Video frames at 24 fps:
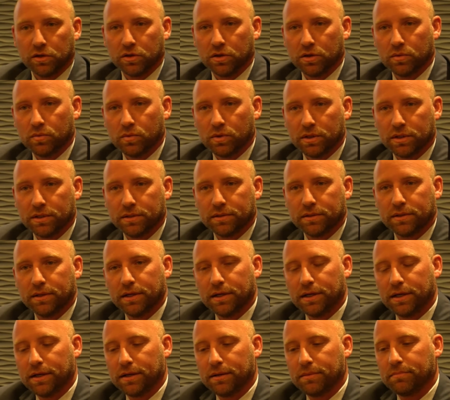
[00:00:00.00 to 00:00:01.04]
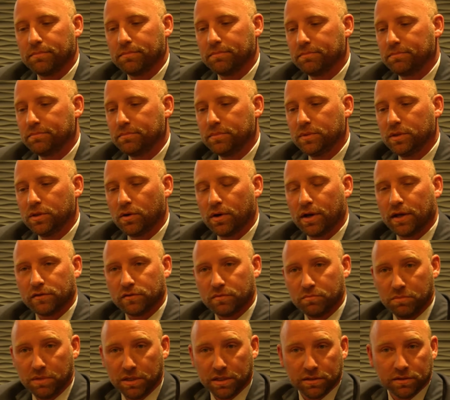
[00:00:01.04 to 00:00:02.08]
good one. There
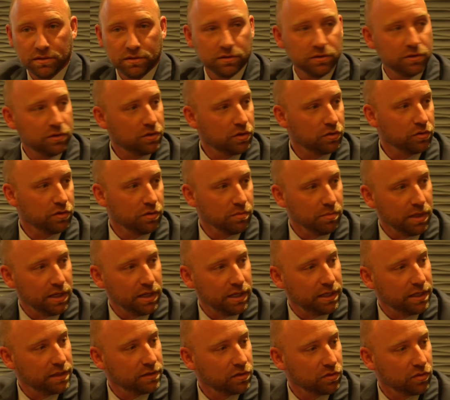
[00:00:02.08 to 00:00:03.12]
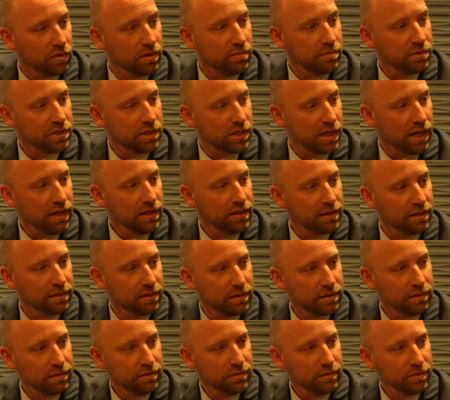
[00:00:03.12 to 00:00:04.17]
hasn't been too many disagreements yet.
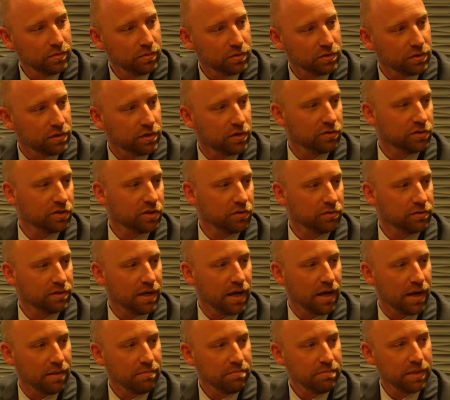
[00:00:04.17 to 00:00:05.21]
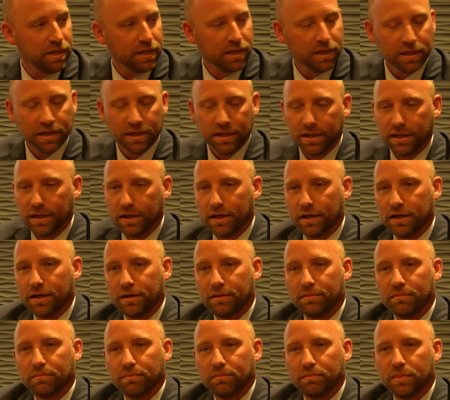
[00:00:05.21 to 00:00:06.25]
There's still time.
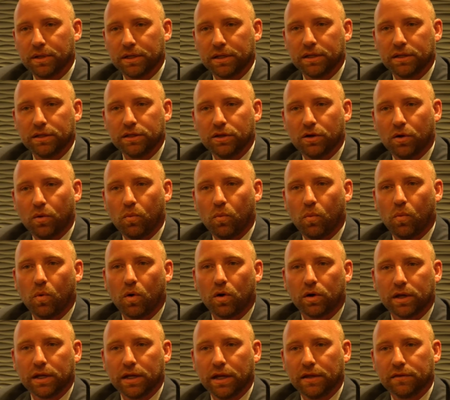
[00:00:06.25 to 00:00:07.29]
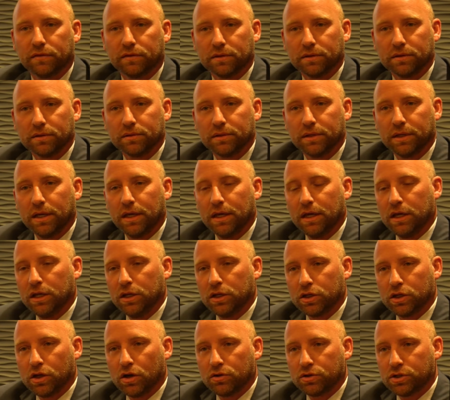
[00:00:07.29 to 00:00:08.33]
But working out the
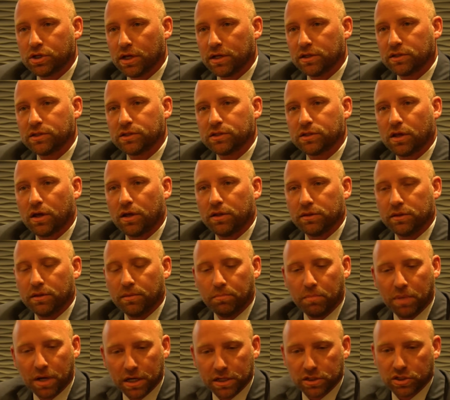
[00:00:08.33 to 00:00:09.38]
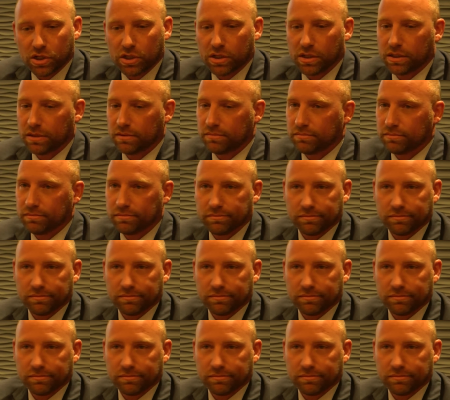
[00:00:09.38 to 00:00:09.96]
negotiations on the budget,